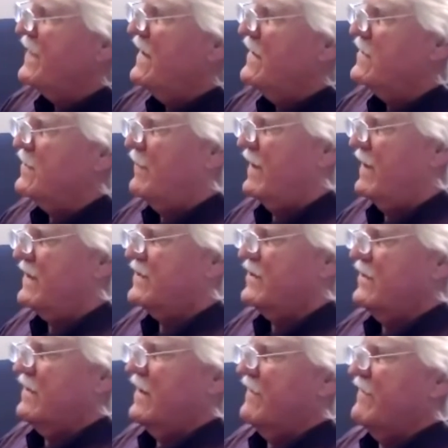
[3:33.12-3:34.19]
So make sure your
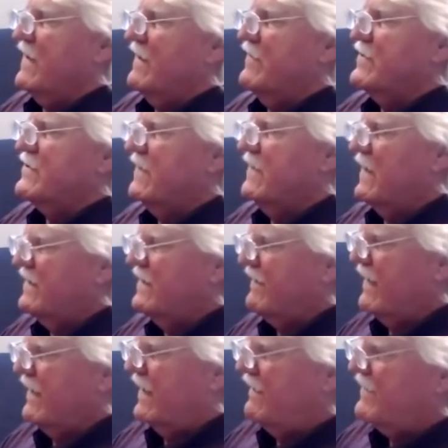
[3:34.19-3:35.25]
F levers are on. You've got F